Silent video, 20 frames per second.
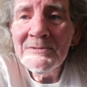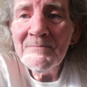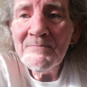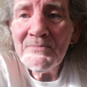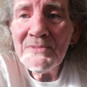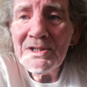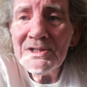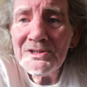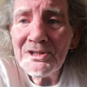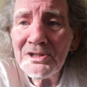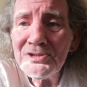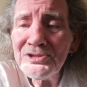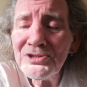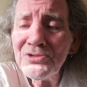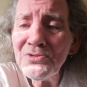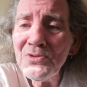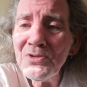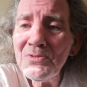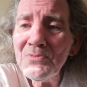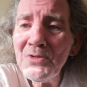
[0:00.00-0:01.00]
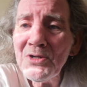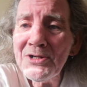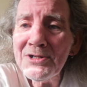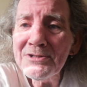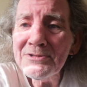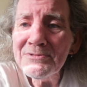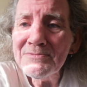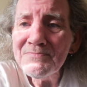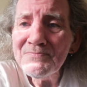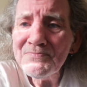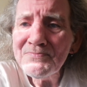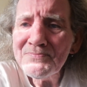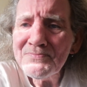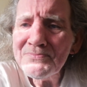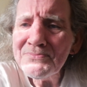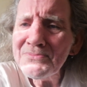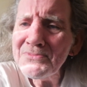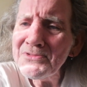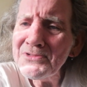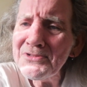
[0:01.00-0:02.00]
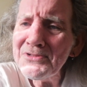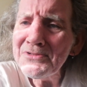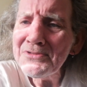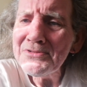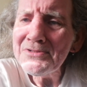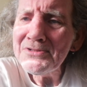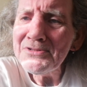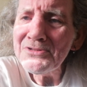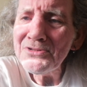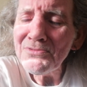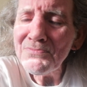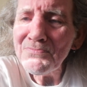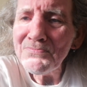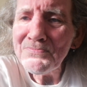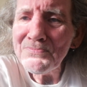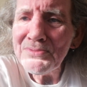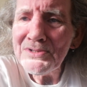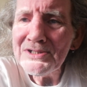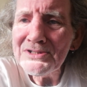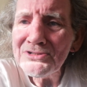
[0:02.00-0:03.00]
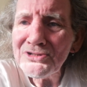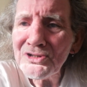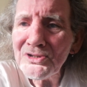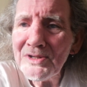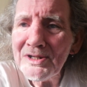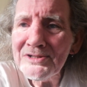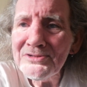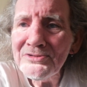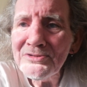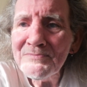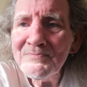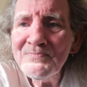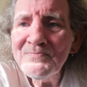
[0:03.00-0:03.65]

But it does sort of work. So that's pretty strange.